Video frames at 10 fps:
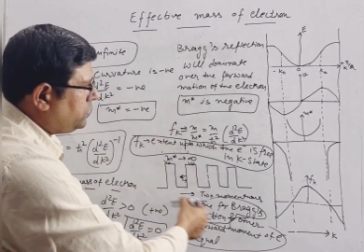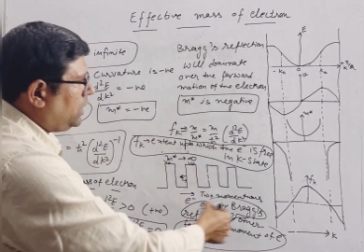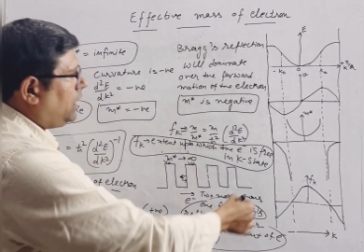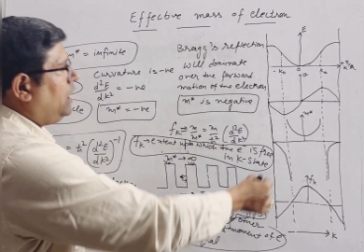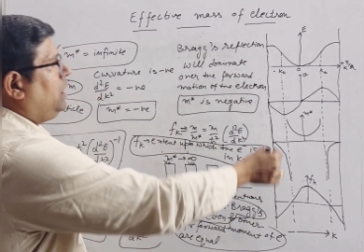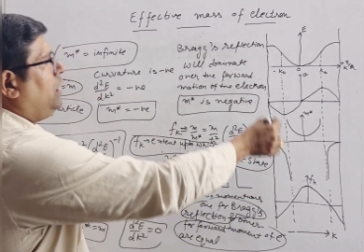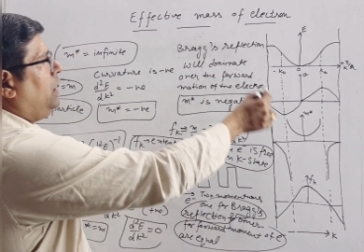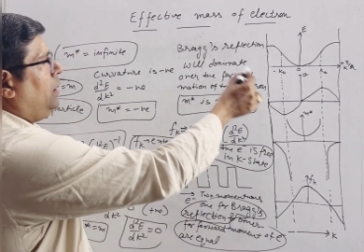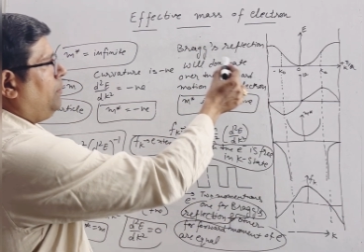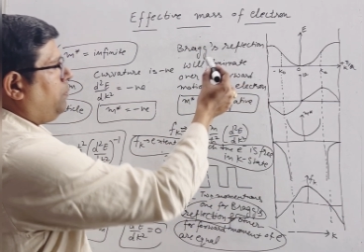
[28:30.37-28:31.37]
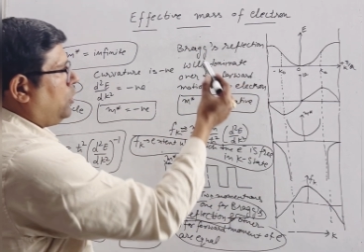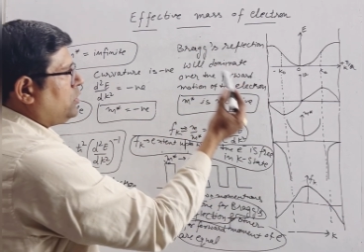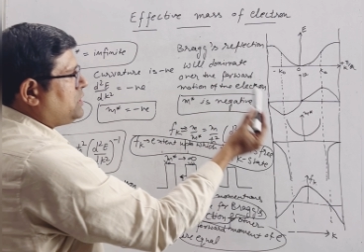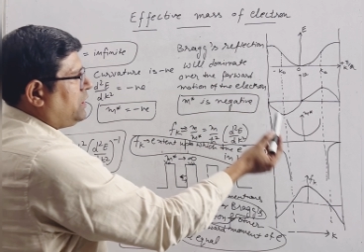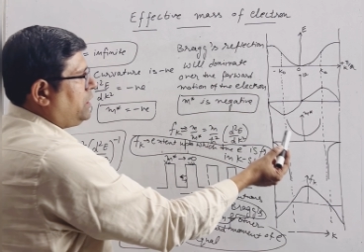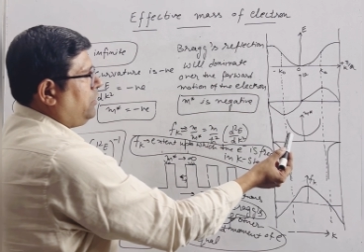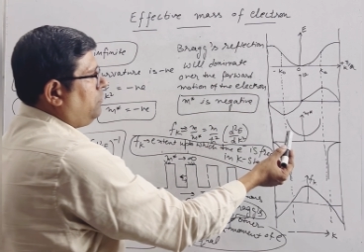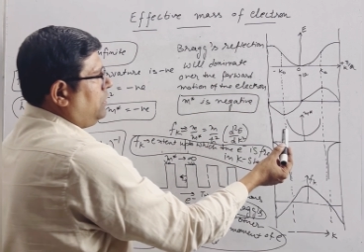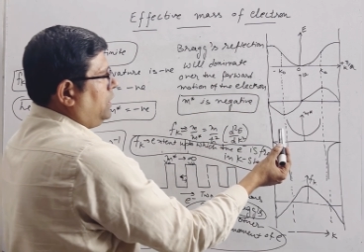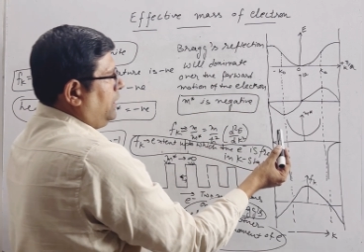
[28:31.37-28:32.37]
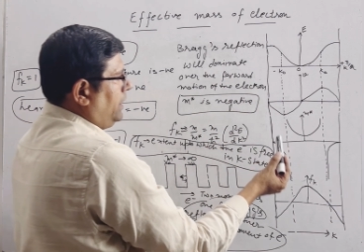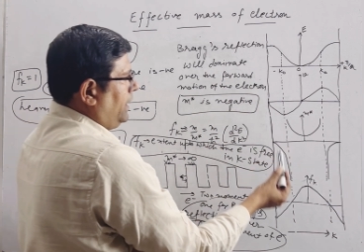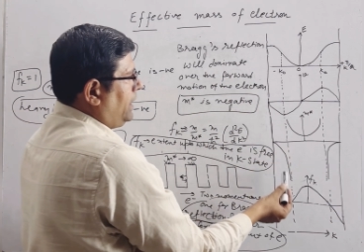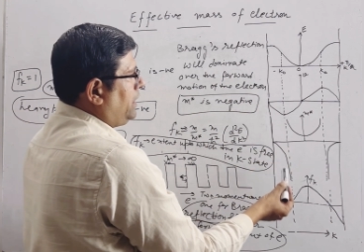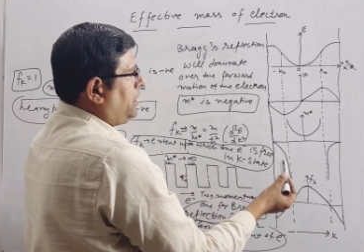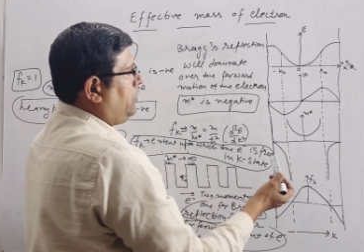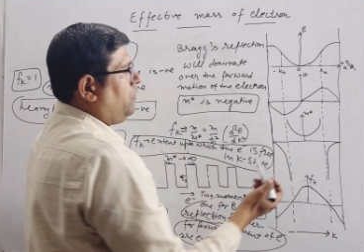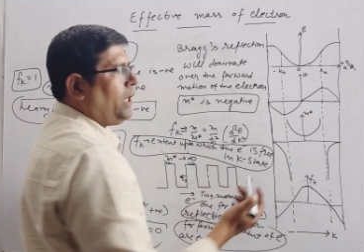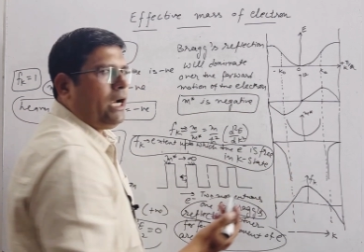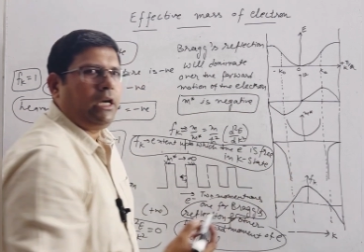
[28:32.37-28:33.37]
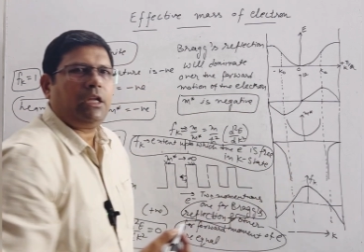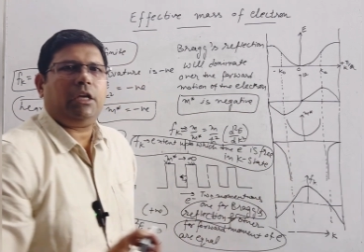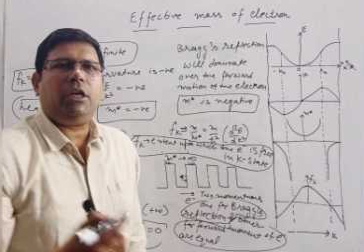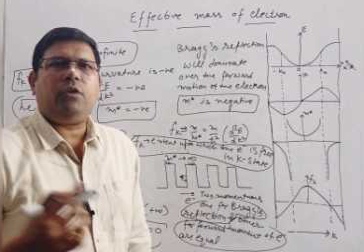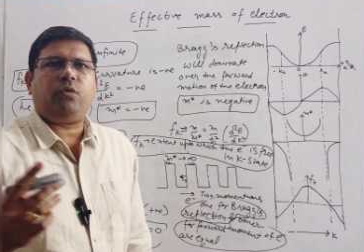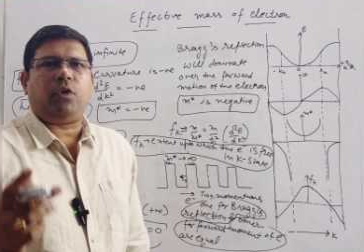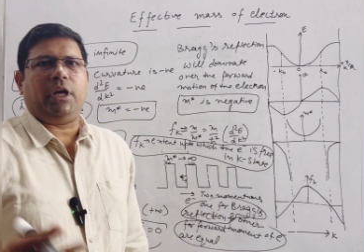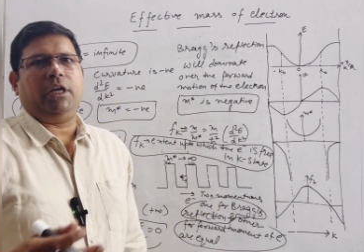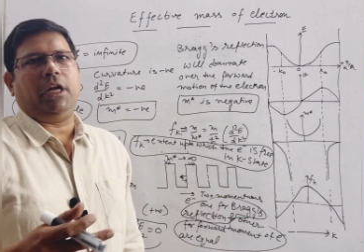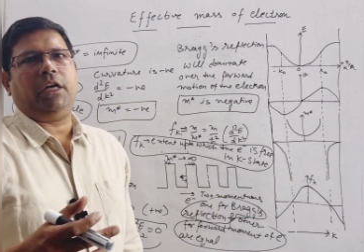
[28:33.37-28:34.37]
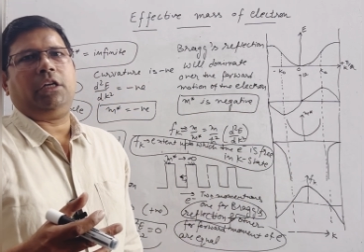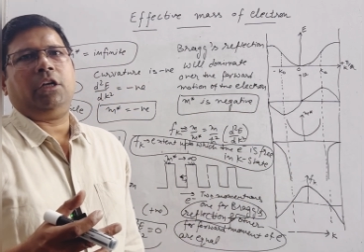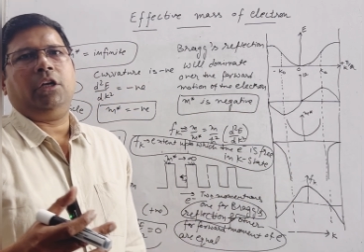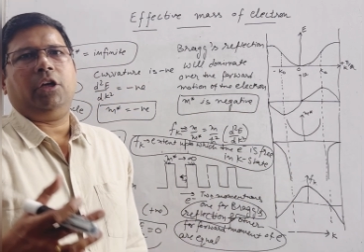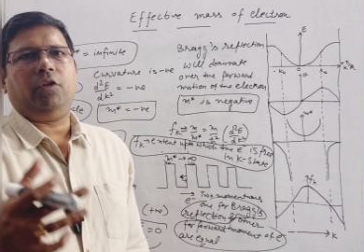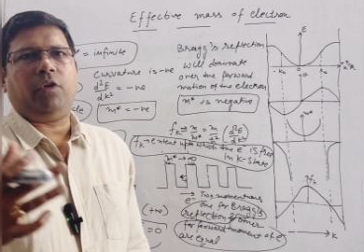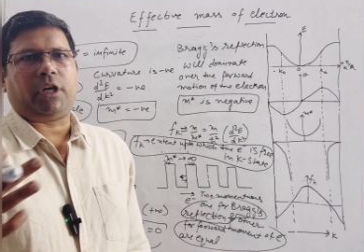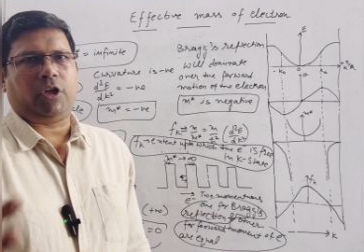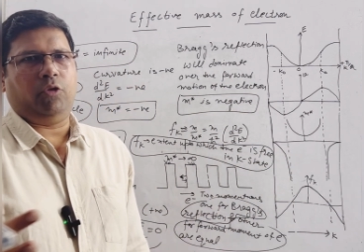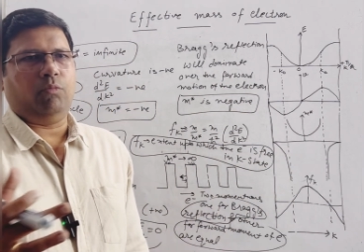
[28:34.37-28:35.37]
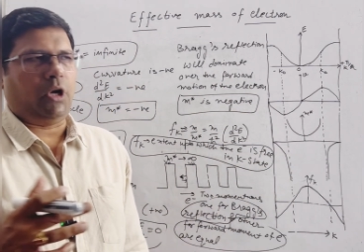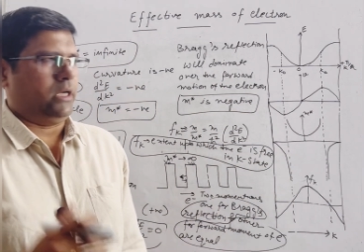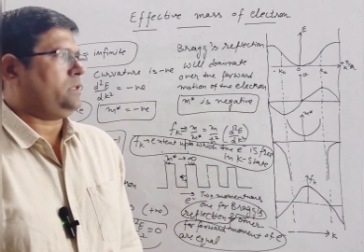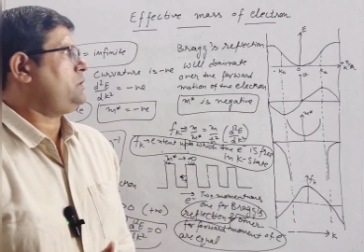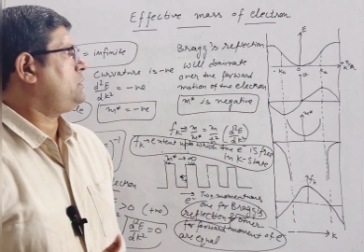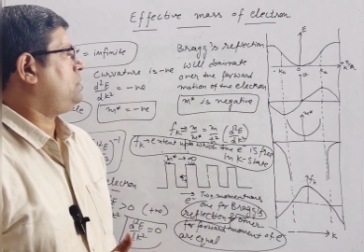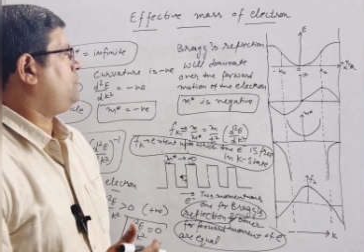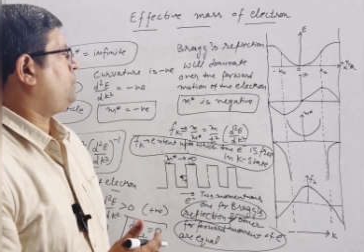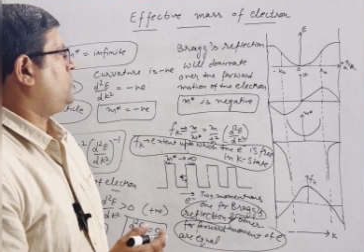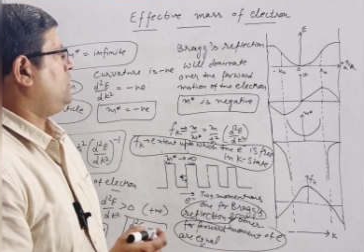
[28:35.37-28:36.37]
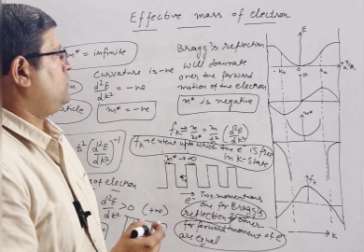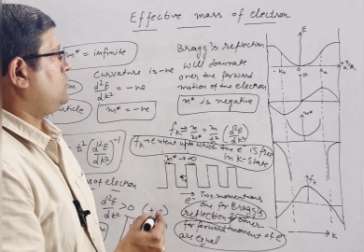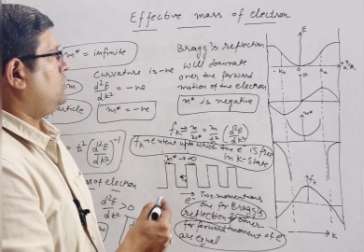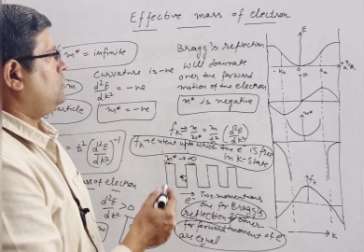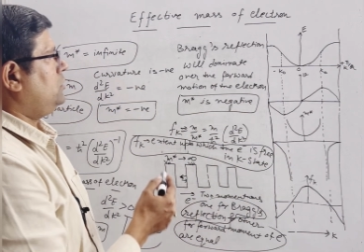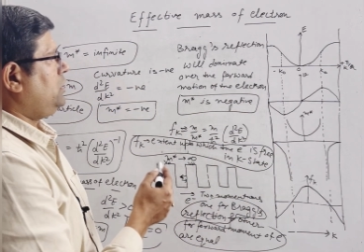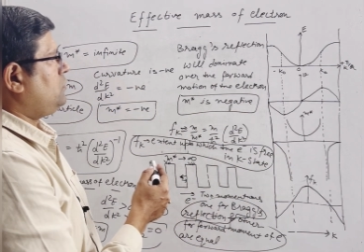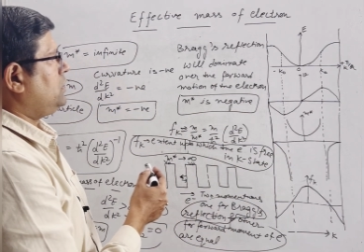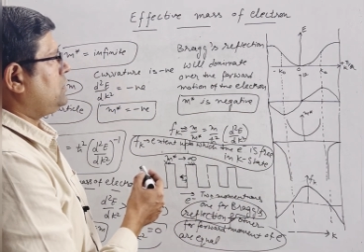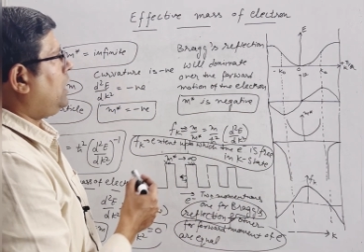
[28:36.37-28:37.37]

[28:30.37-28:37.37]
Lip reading: the positive, negative, and infinite effective mass. So this was